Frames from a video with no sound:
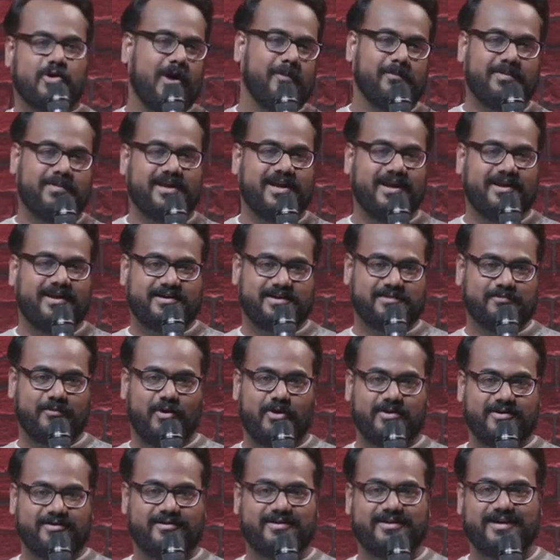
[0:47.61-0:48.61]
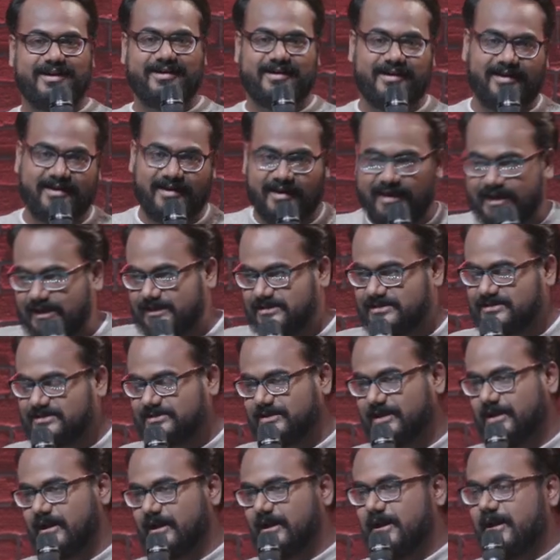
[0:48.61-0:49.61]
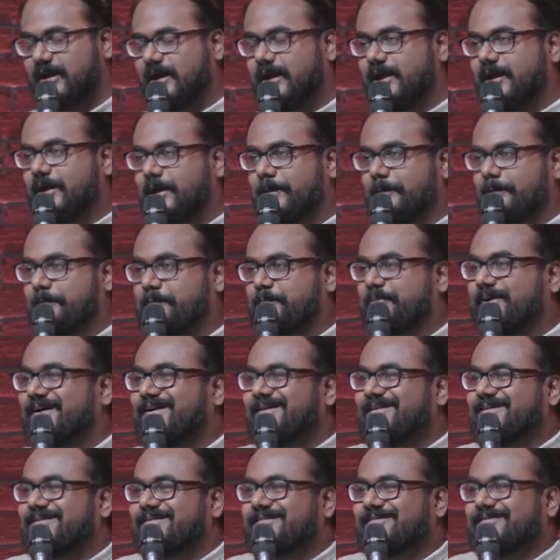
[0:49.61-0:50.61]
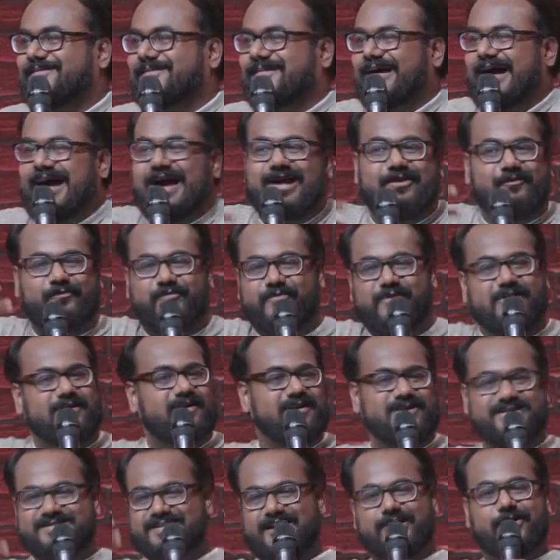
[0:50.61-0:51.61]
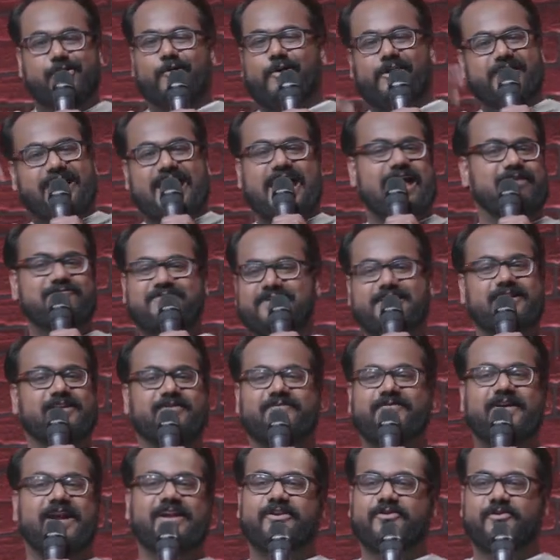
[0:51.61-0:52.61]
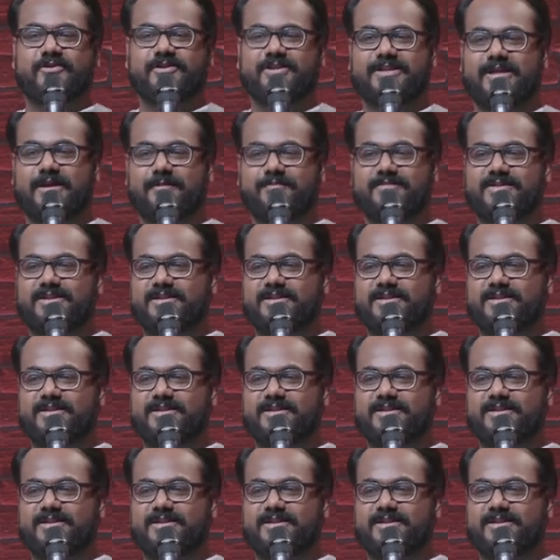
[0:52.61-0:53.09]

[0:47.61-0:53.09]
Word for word: complicated modern dating is. But our words are not having an effect on them.